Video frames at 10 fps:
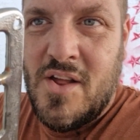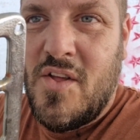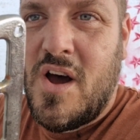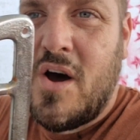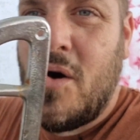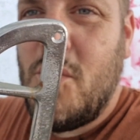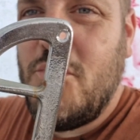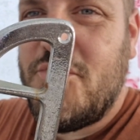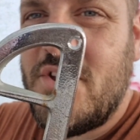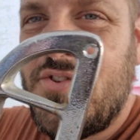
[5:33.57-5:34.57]
the
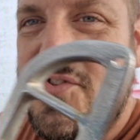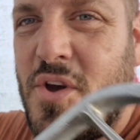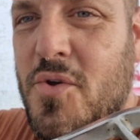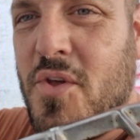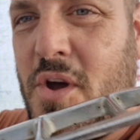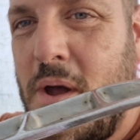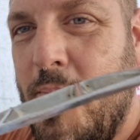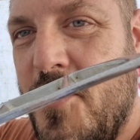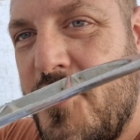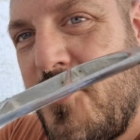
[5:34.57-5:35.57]
holes so that
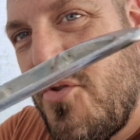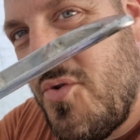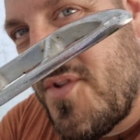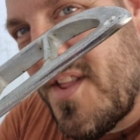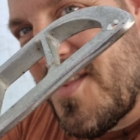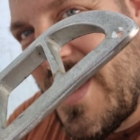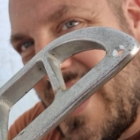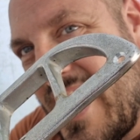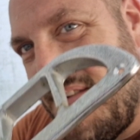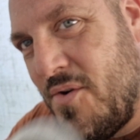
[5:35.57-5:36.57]
the screws
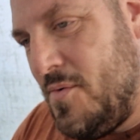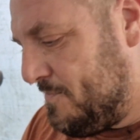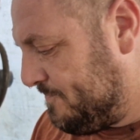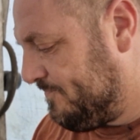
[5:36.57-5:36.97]
sit level,